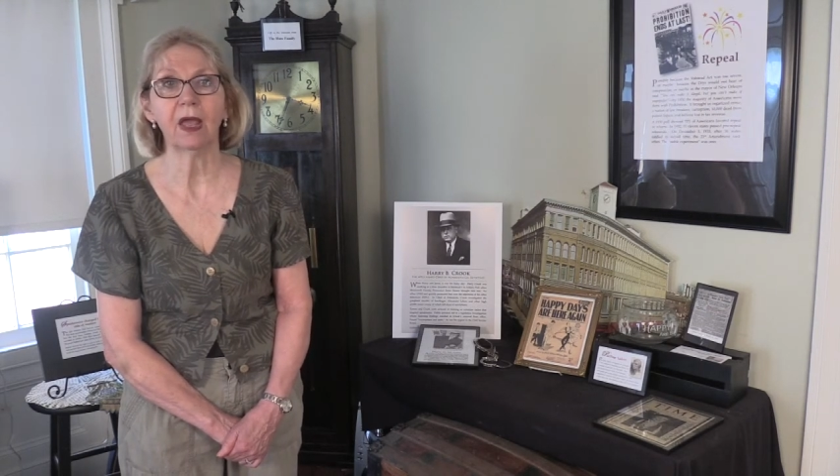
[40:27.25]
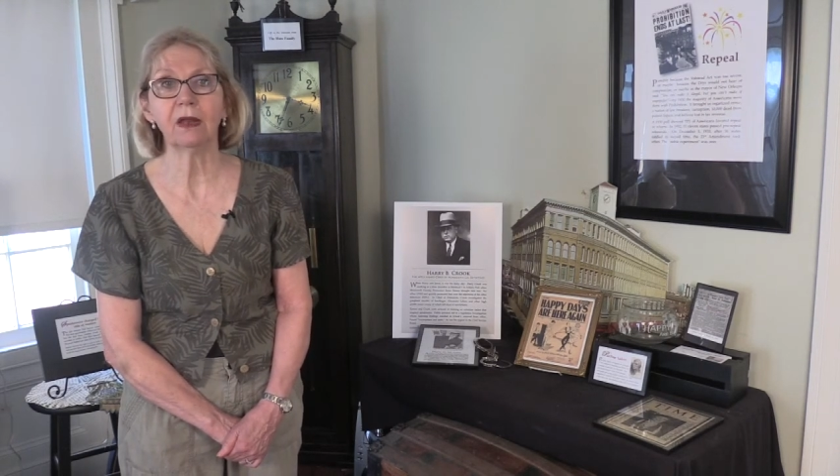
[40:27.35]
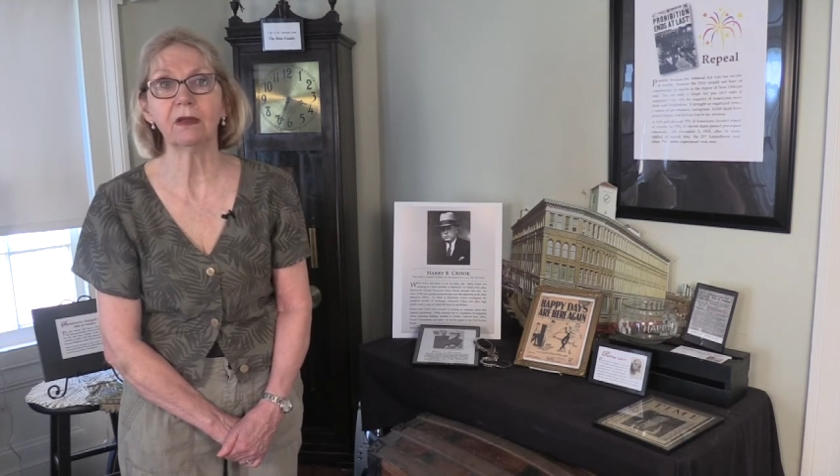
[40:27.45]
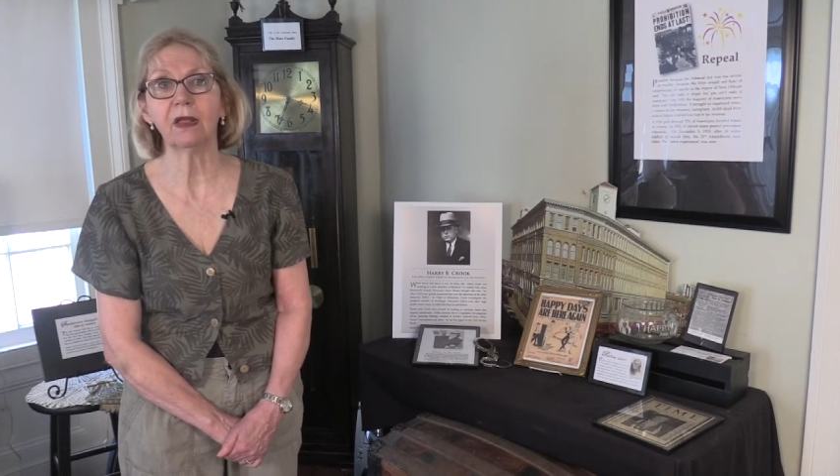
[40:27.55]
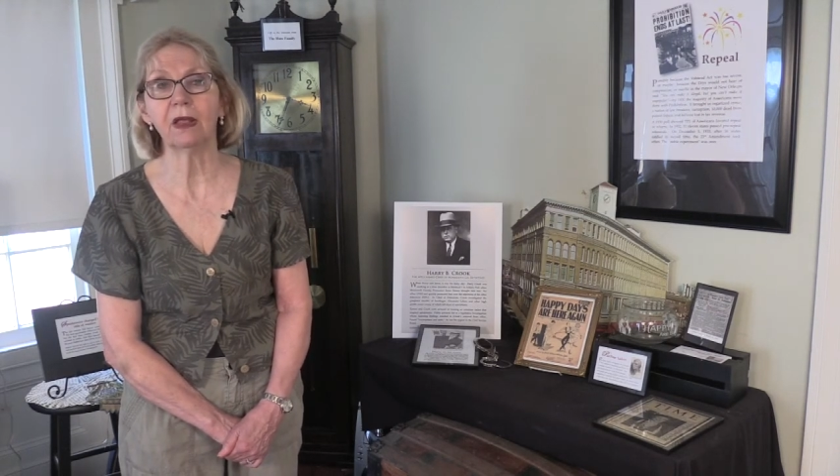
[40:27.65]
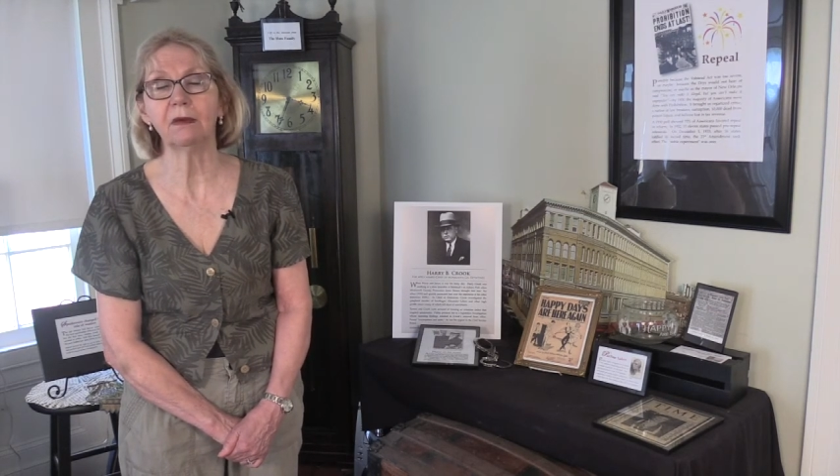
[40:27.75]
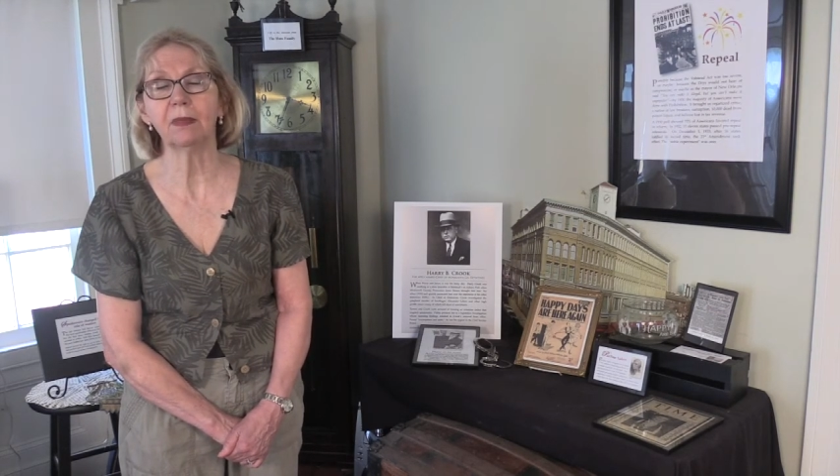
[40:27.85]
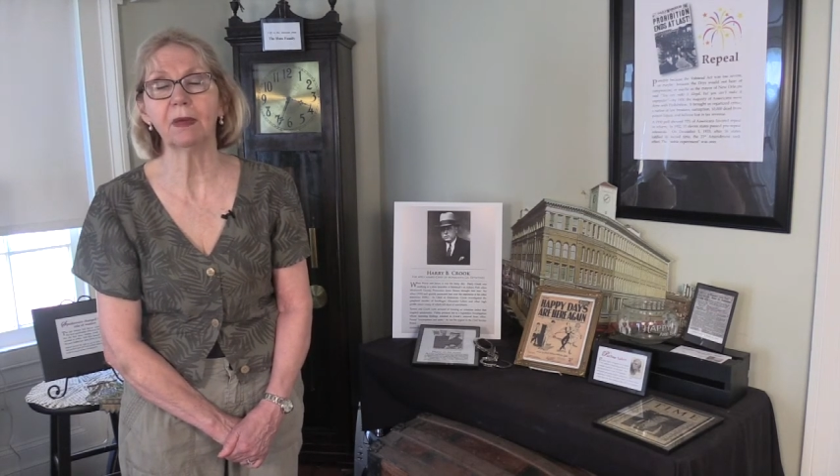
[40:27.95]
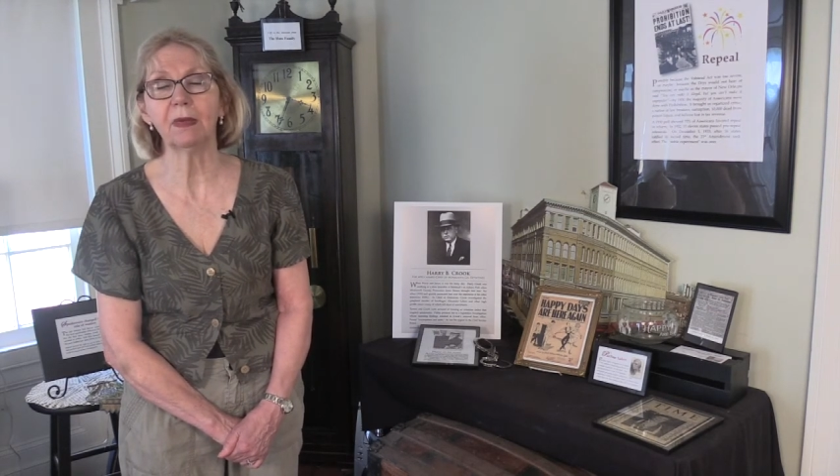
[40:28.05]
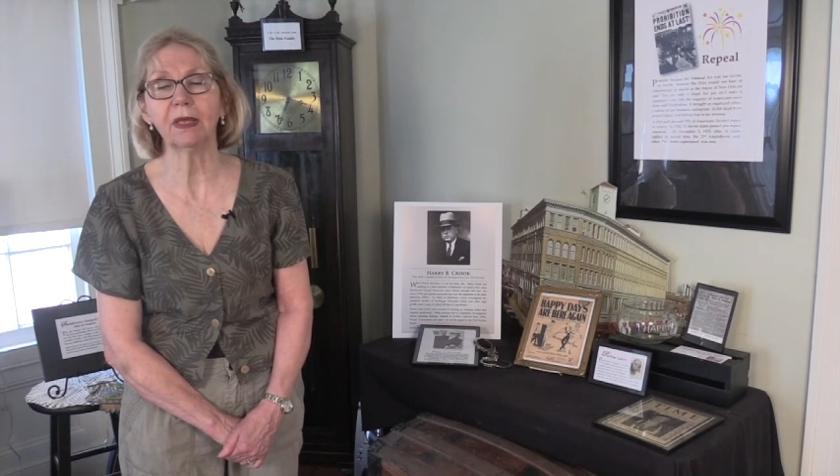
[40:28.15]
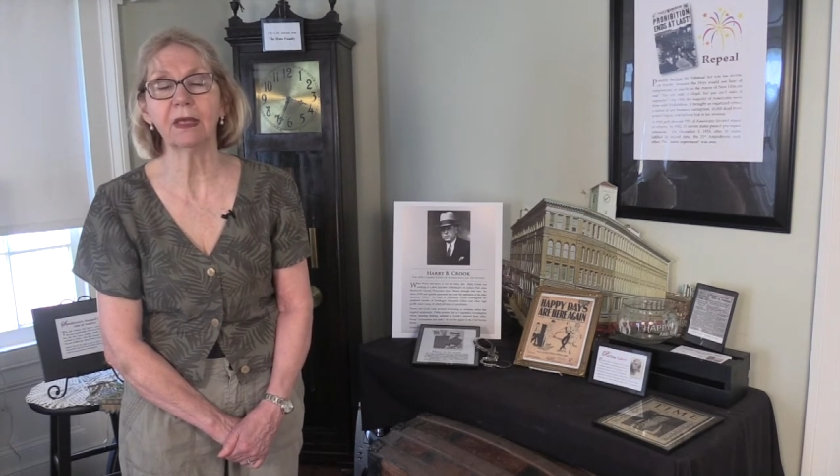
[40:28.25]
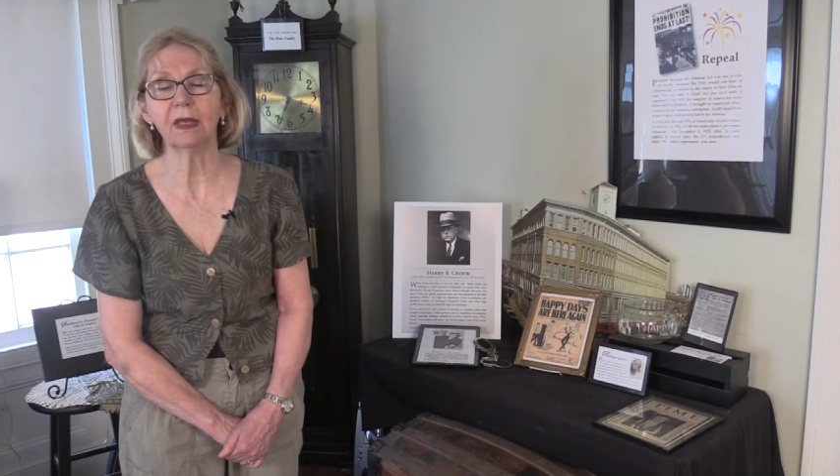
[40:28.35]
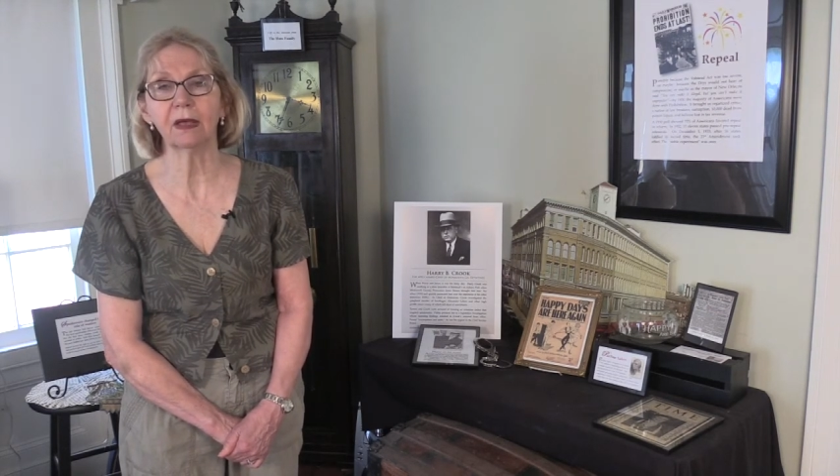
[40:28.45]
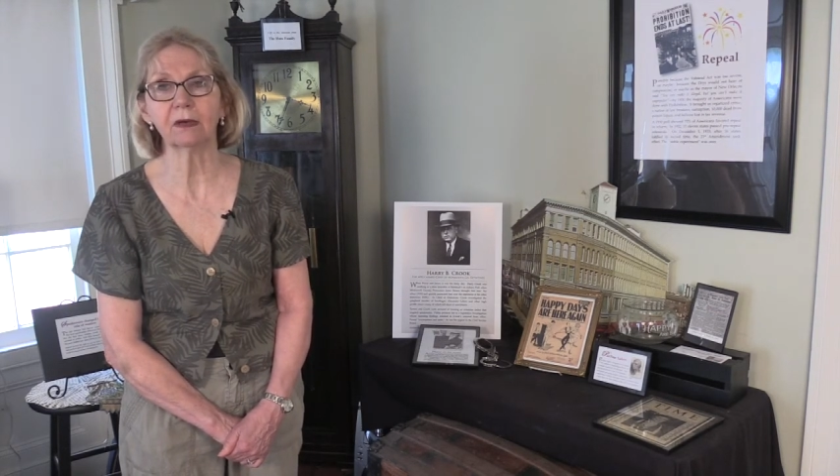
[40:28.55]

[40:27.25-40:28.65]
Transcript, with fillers: and and by making